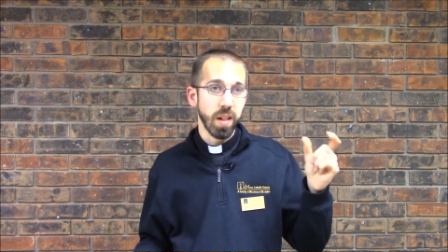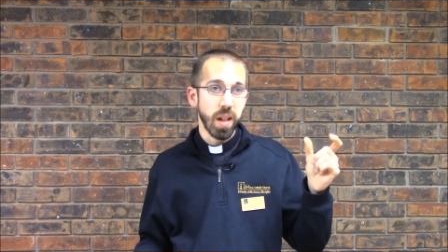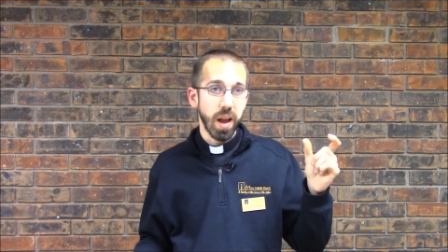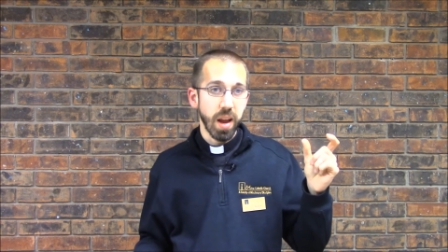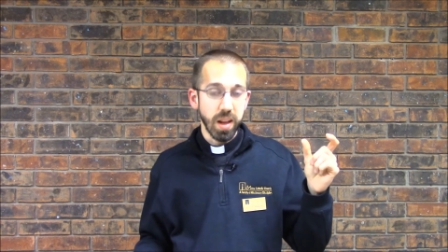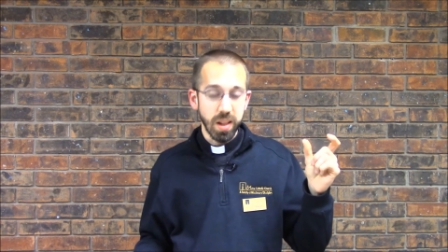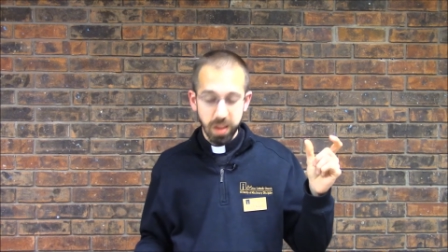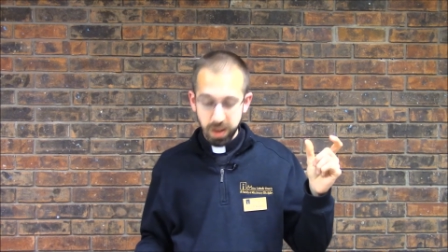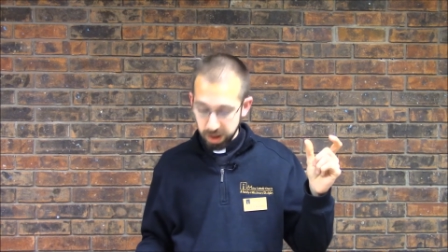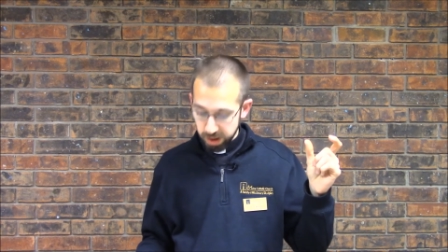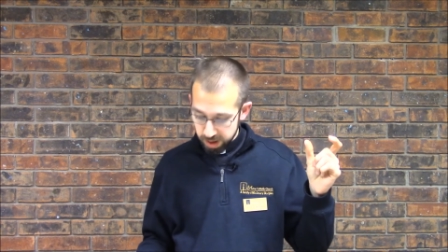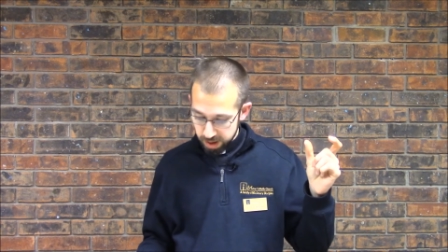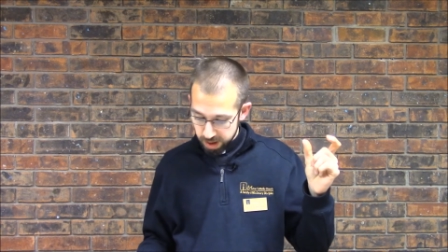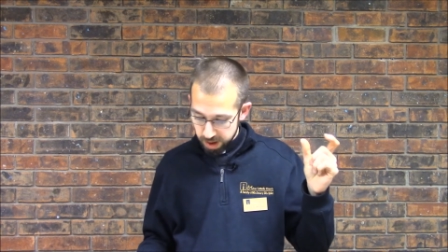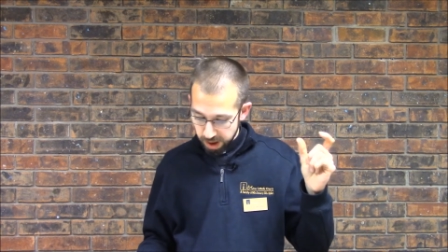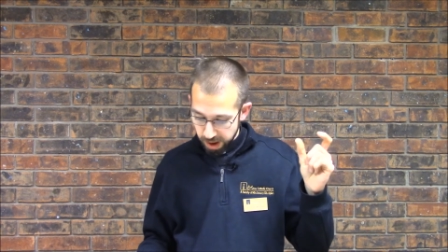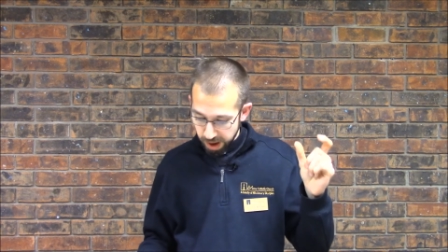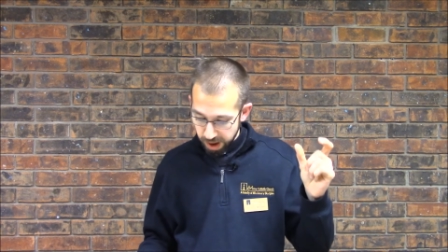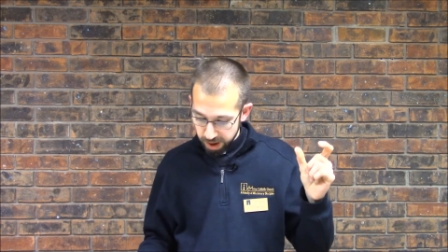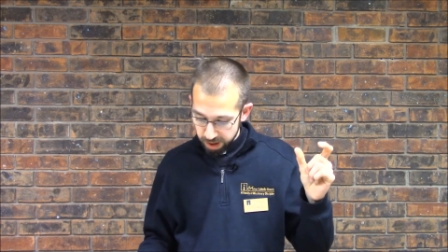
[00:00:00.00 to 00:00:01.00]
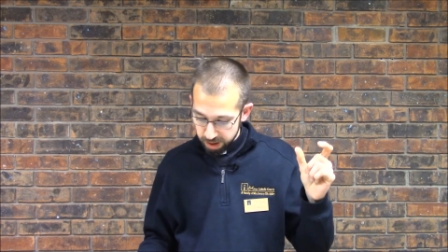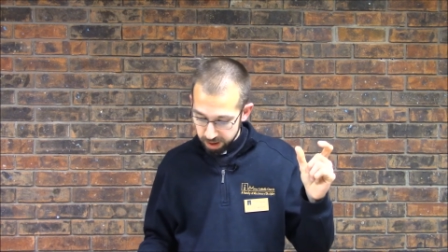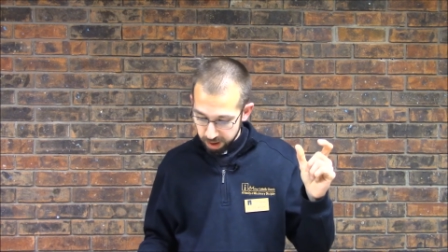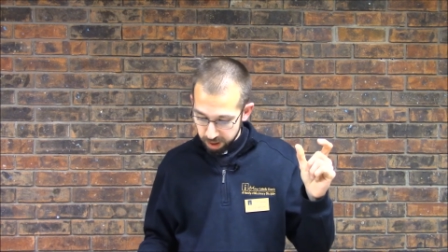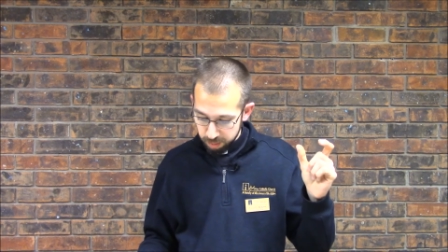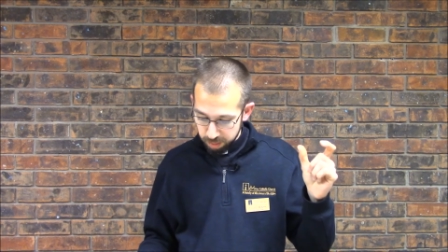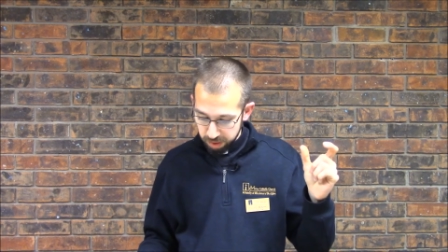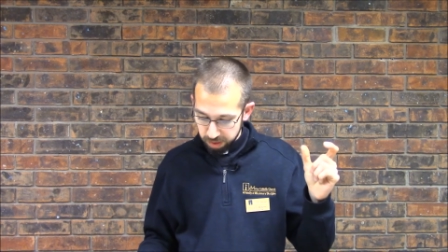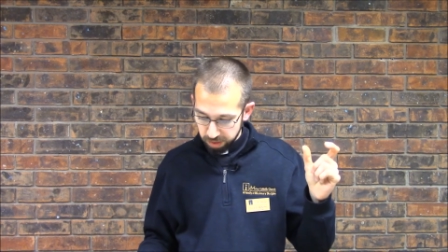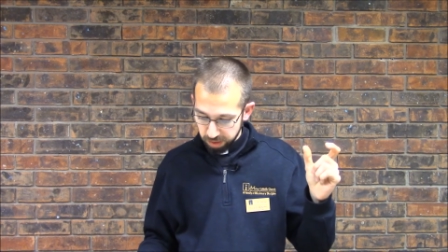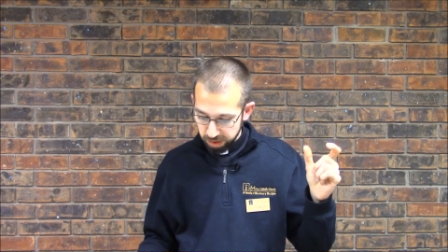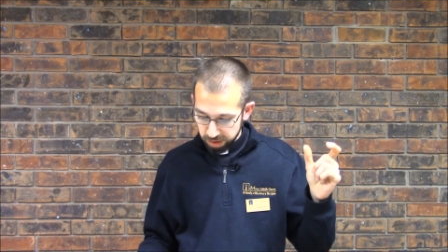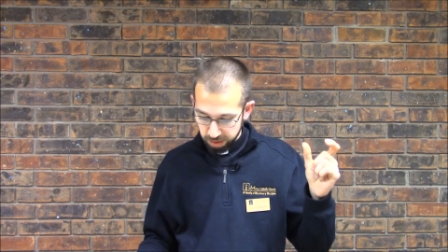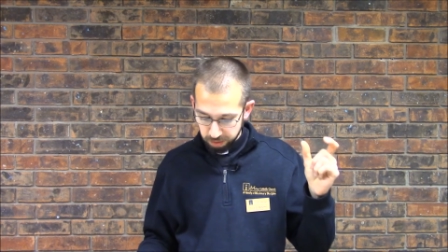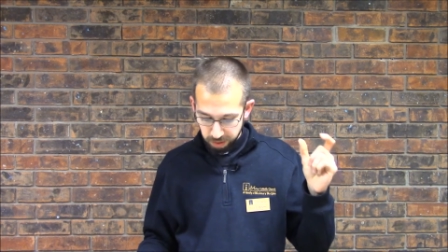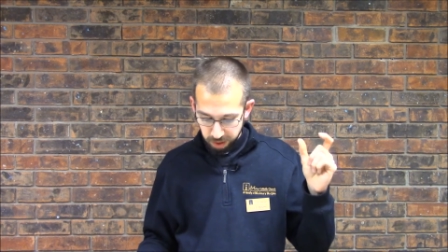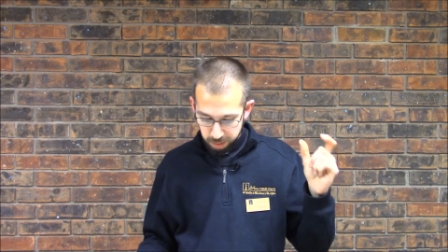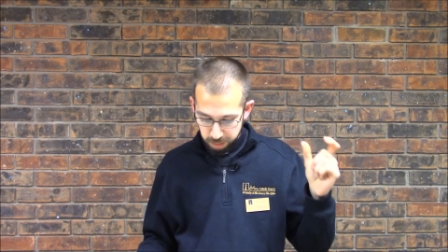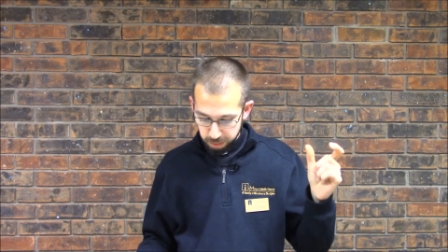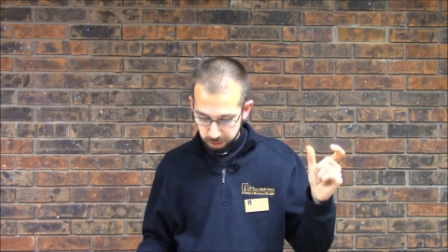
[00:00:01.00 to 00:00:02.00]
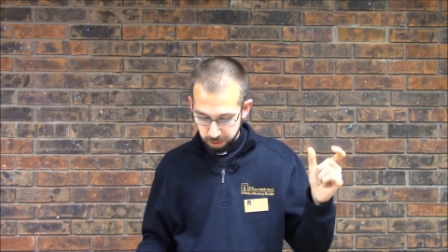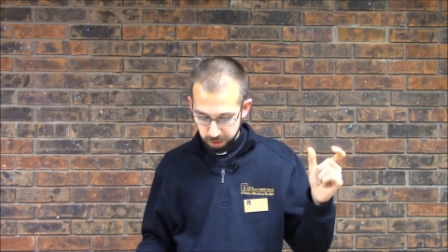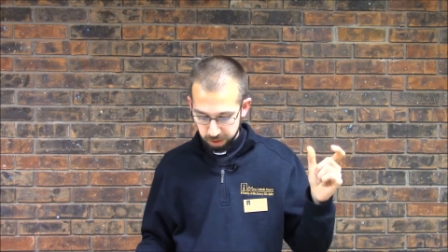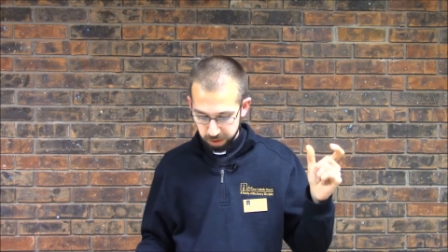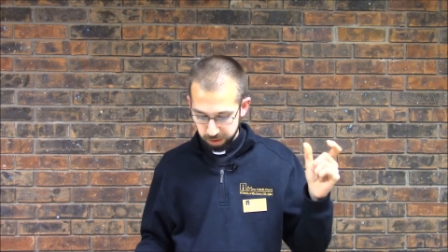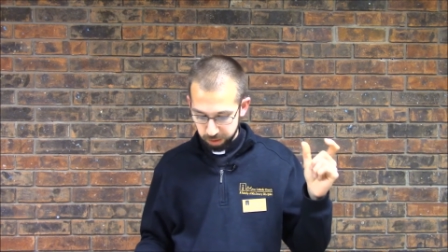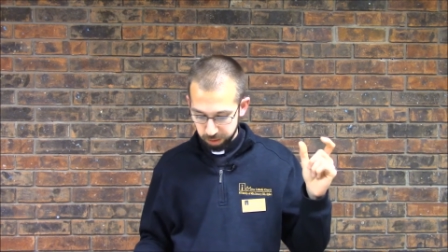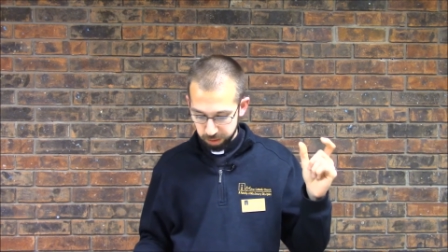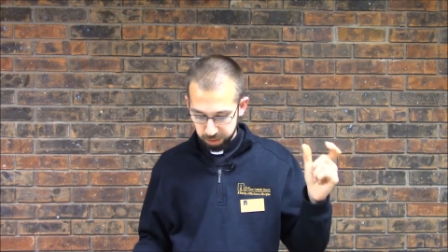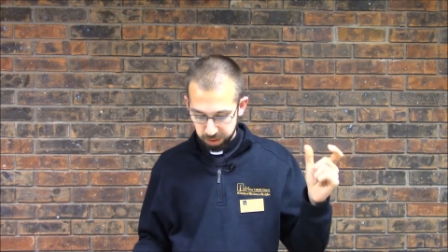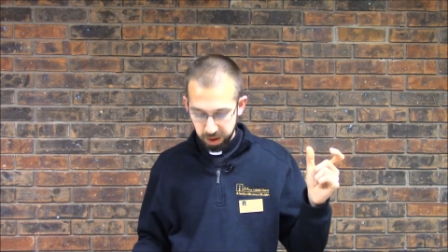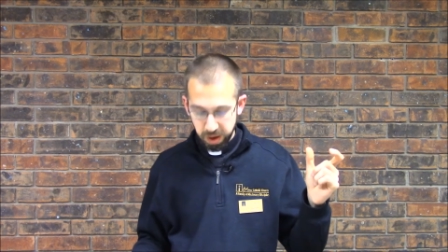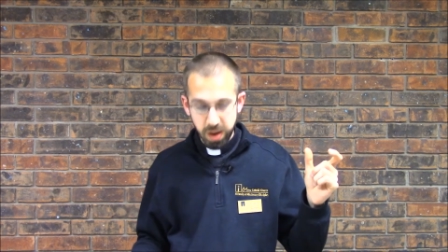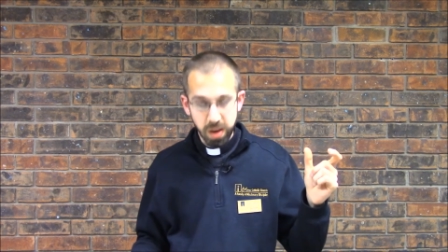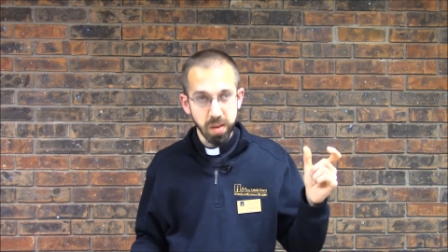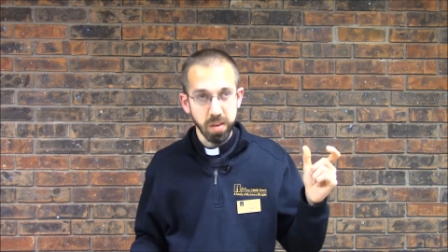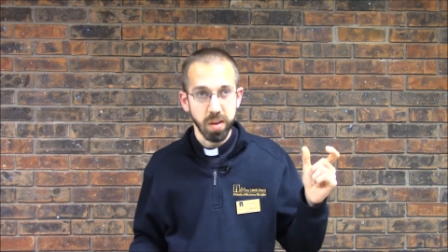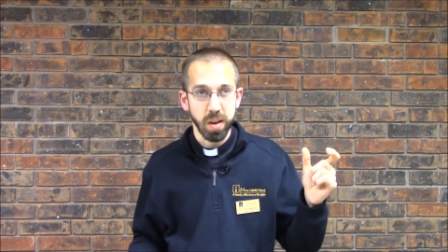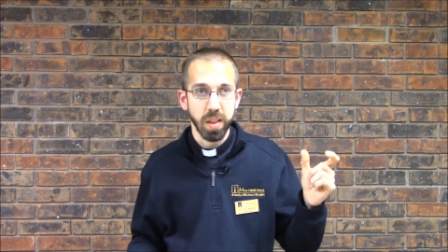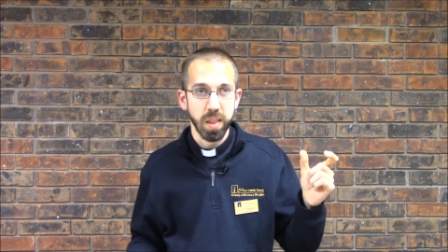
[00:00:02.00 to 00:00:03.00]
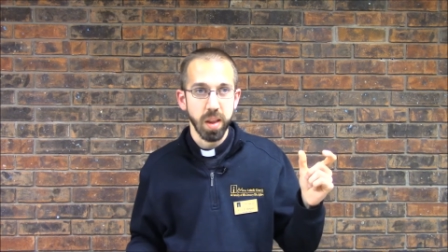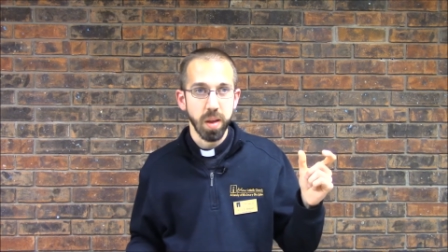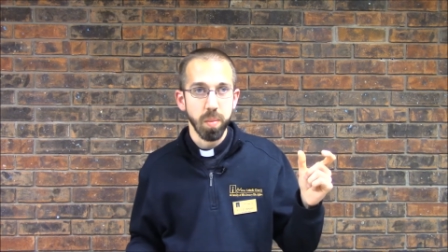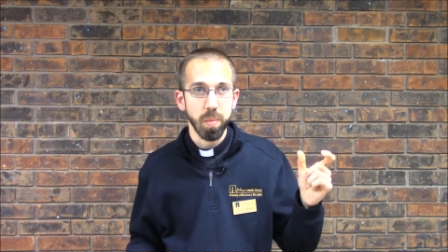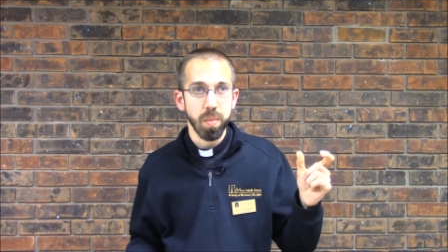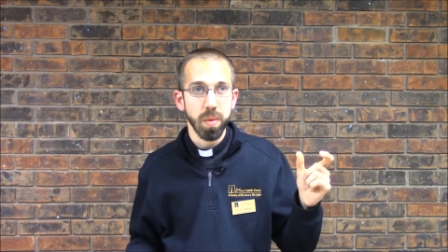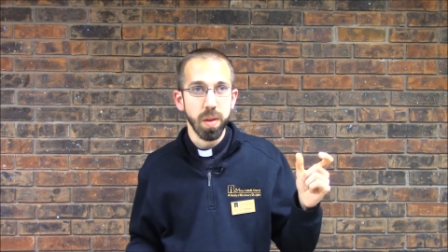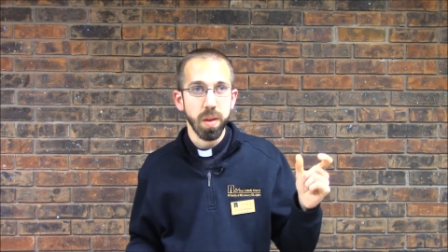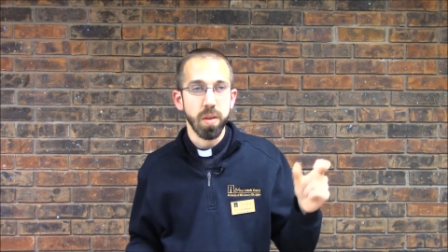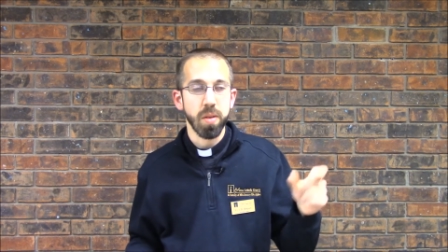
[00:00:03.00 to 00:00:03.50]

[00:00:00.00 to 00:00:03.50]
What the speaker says: likely had images of emperors or of kings on them.